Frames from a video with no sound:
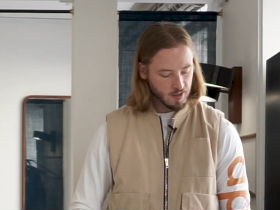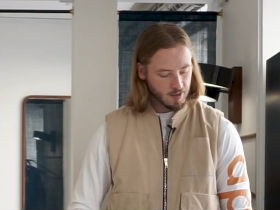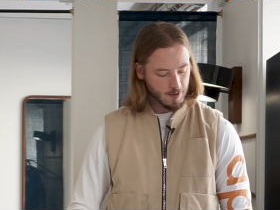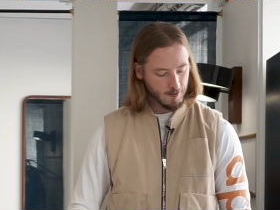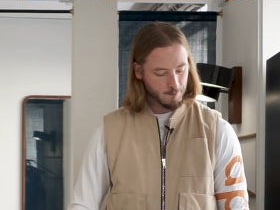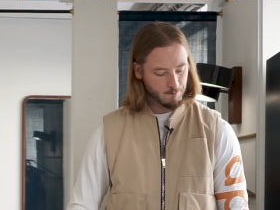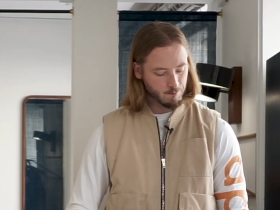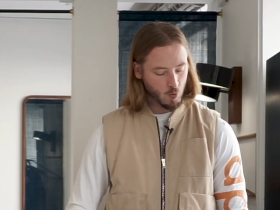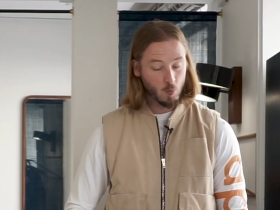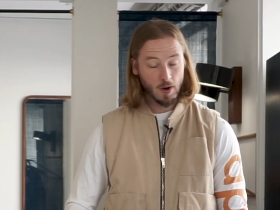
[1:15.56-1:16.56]

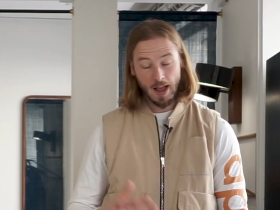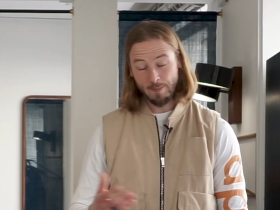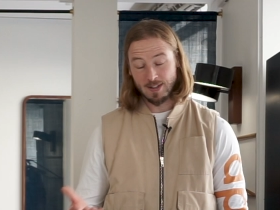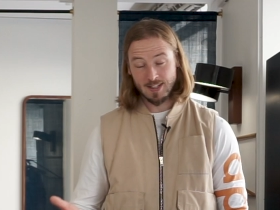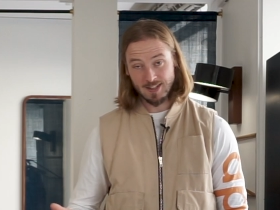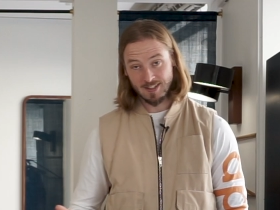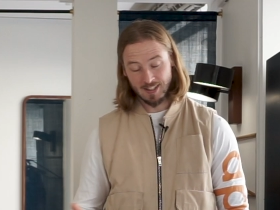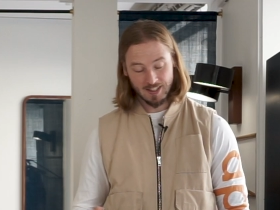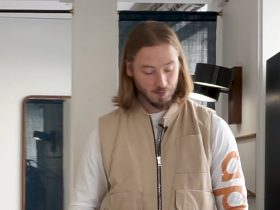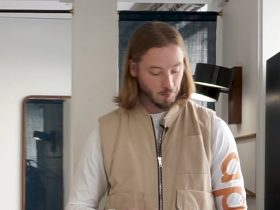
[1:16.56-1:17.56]
or we have been testing
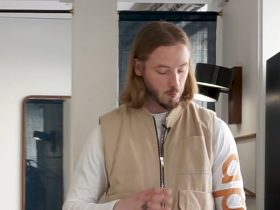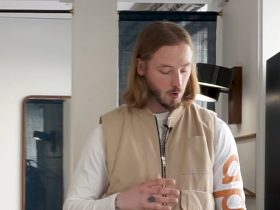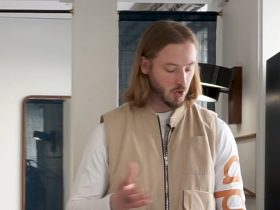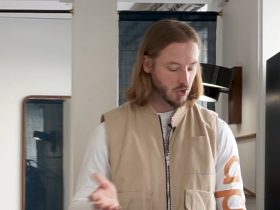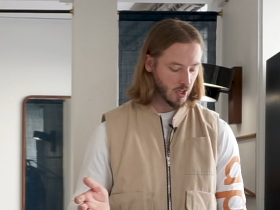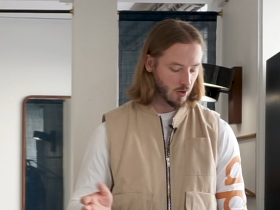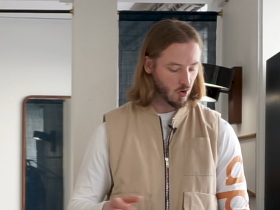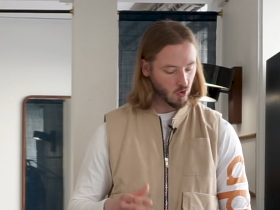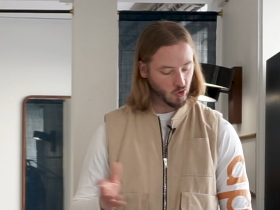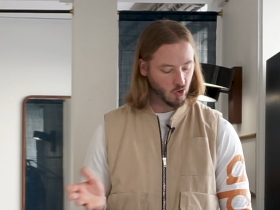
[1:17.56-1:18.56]
it, and we want to share
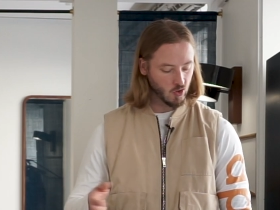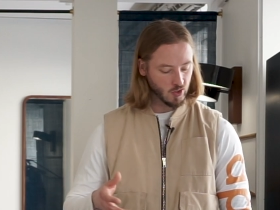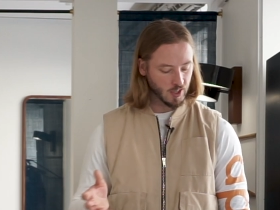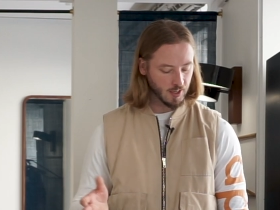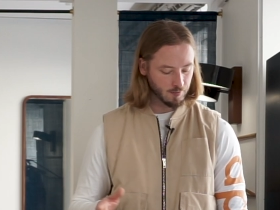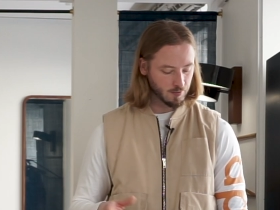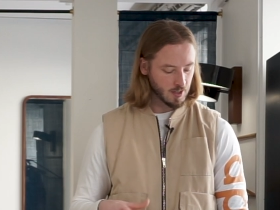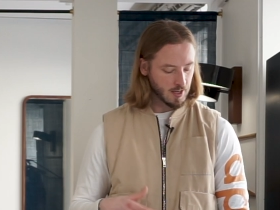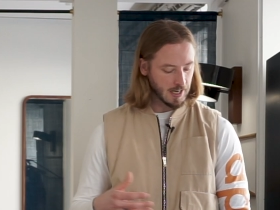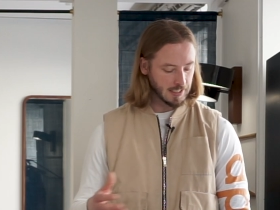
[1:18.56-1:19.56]
our current kind of
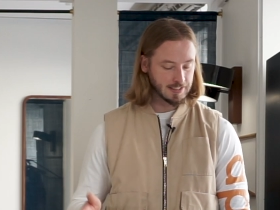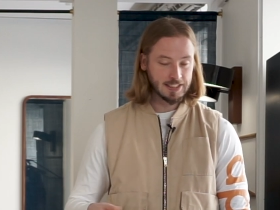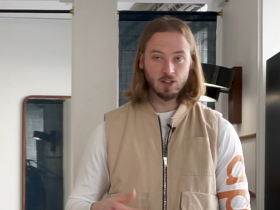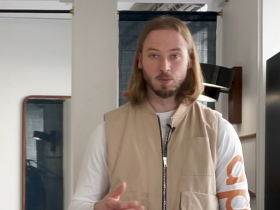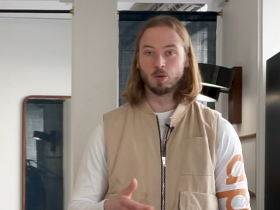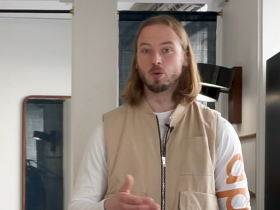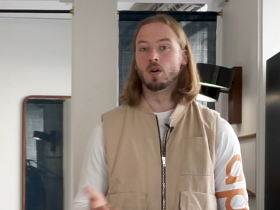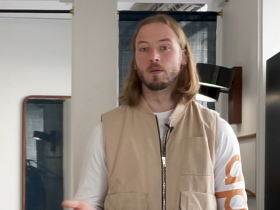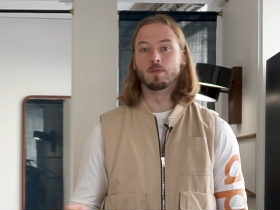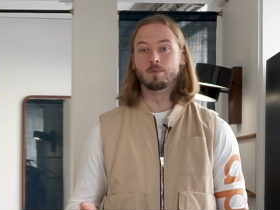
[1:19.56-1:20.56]
ideal
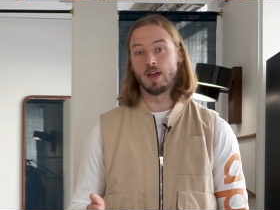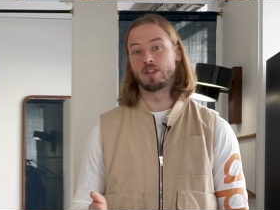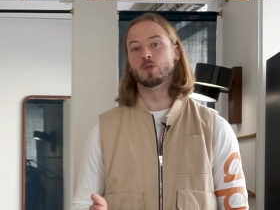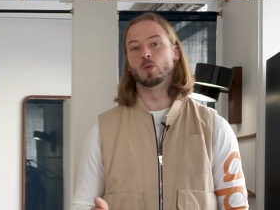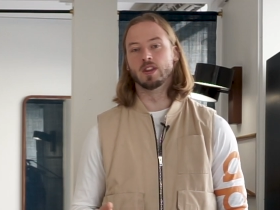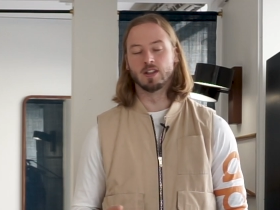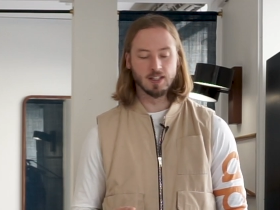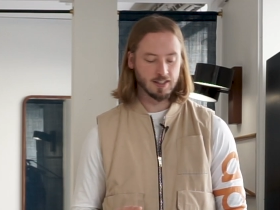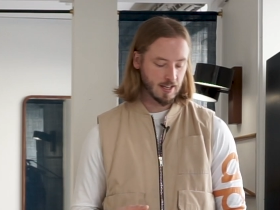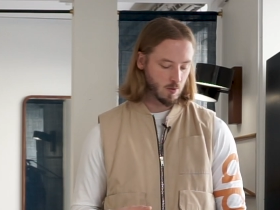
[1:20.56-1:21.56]
brew method with it.
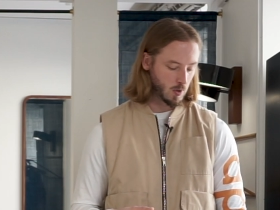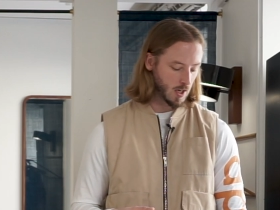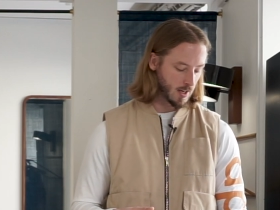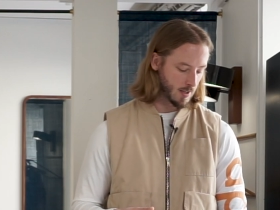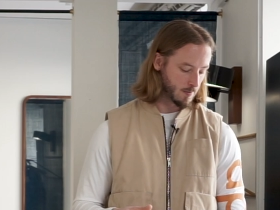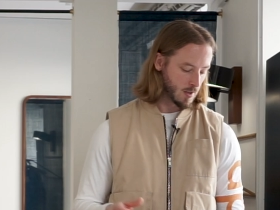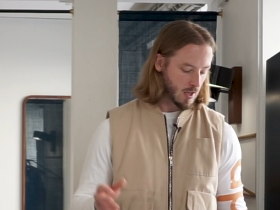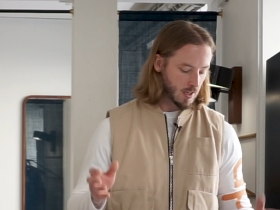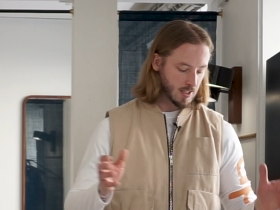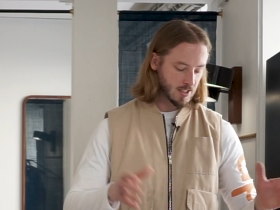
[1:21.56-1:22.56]
And then we're gonna
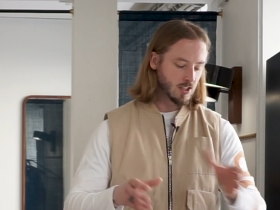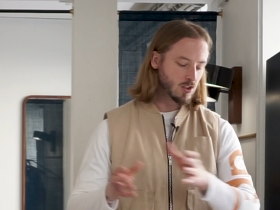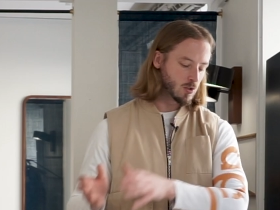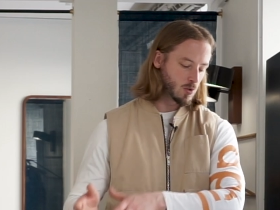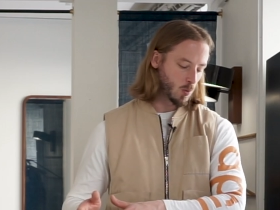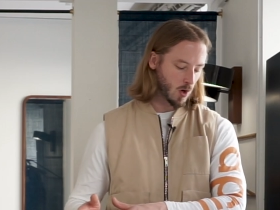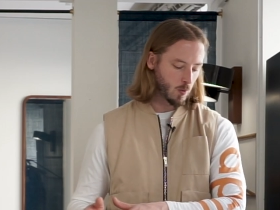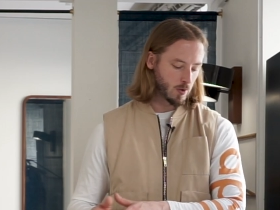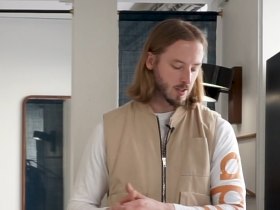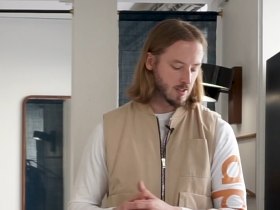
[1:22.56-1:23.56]
continue to work
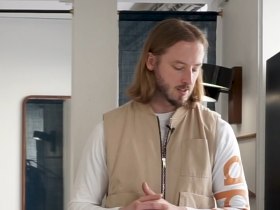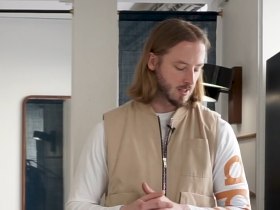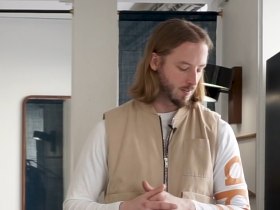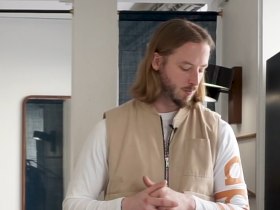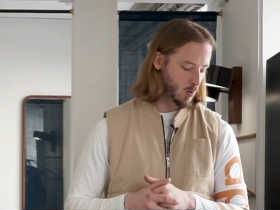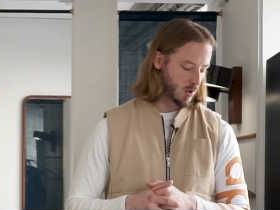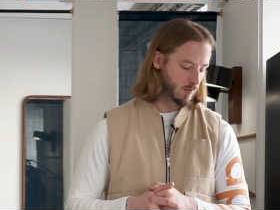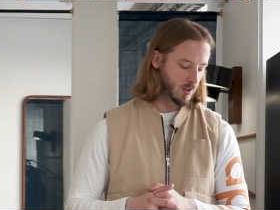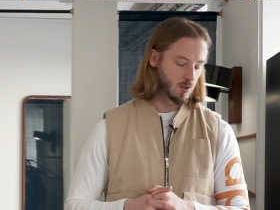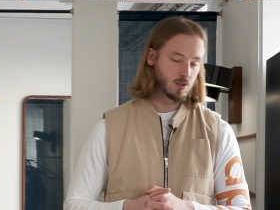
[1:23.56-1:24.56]
with this in a few other
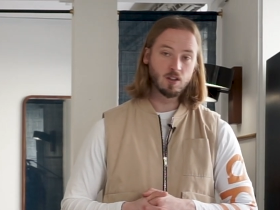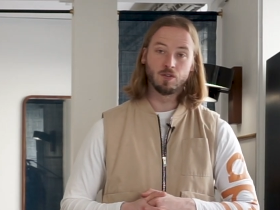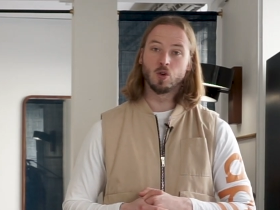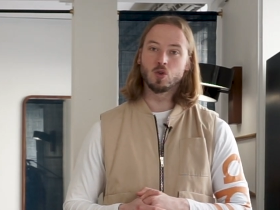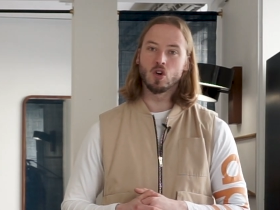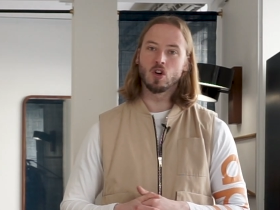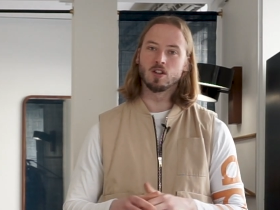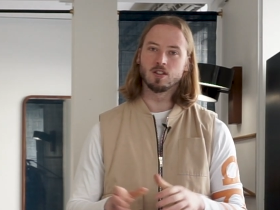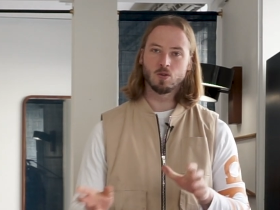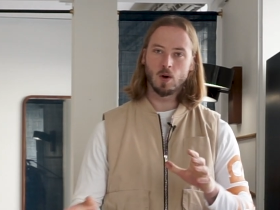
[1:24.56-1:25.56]
videos in the future
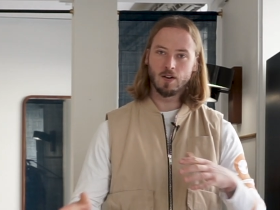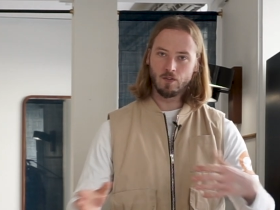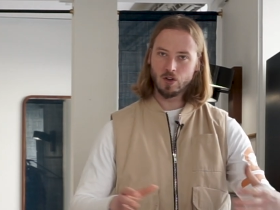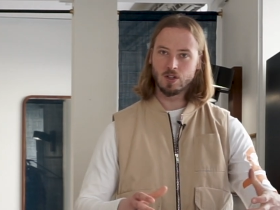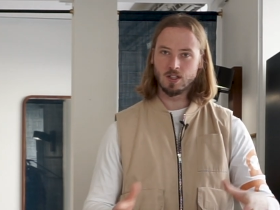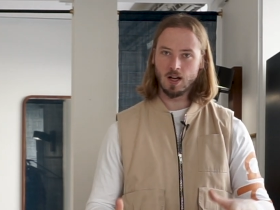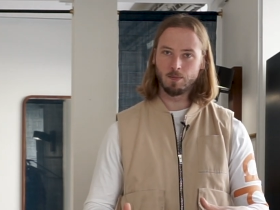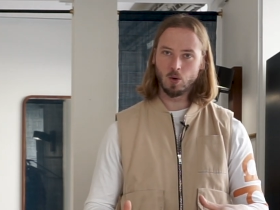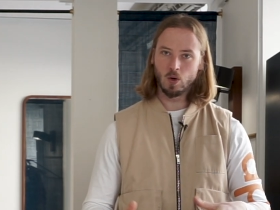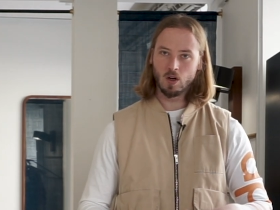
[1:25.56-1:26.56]
because it's quite a versatile
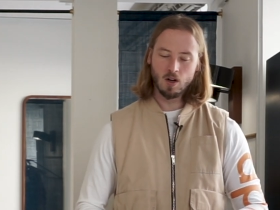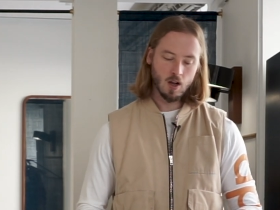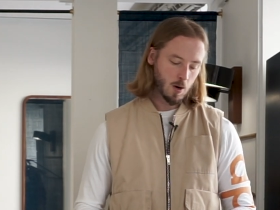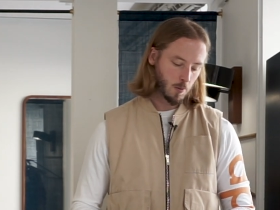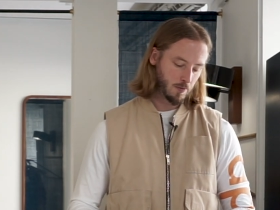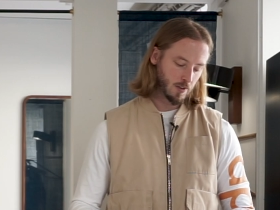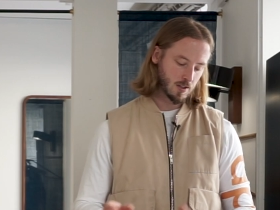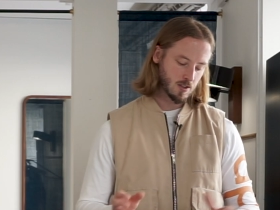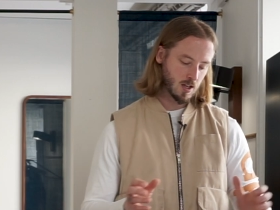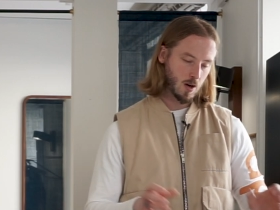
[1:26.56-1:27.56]
brewer. We feel
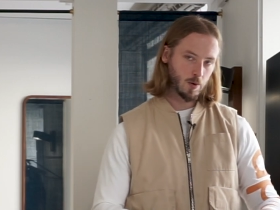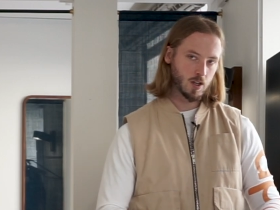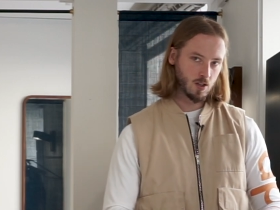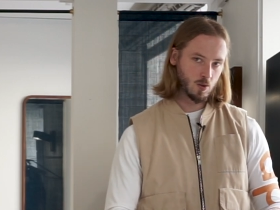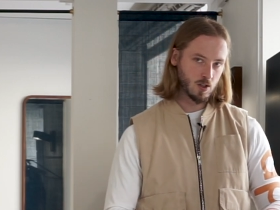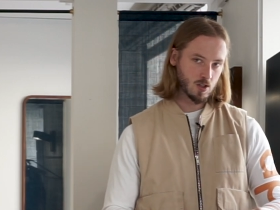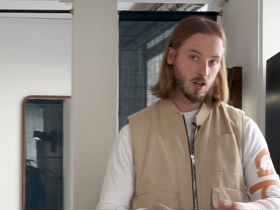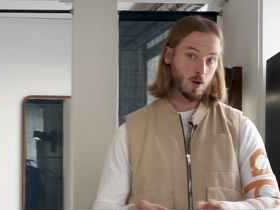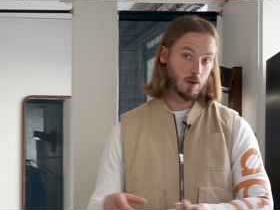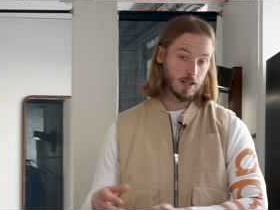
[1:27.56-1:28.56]
there's a lot we can do, there's a
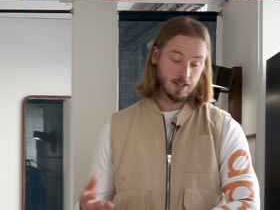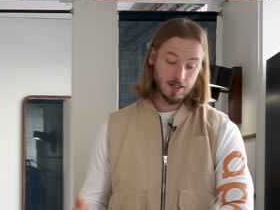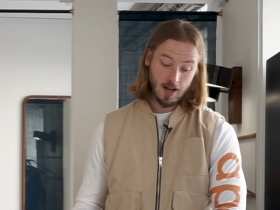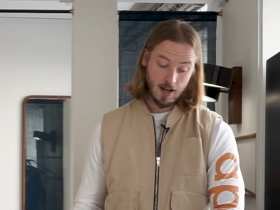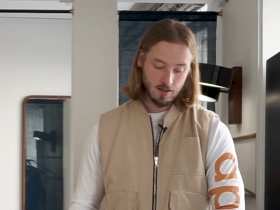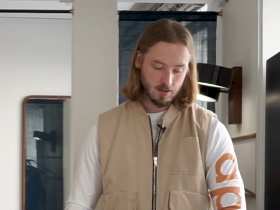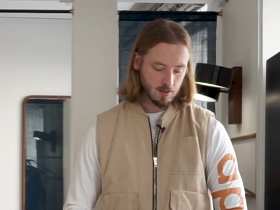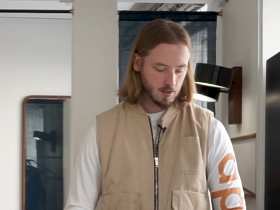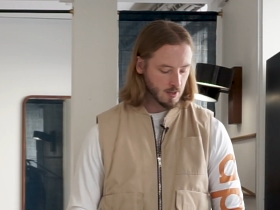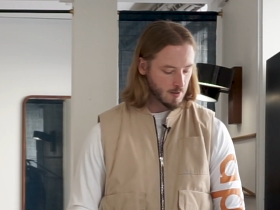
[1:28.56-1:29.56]
lot we can test.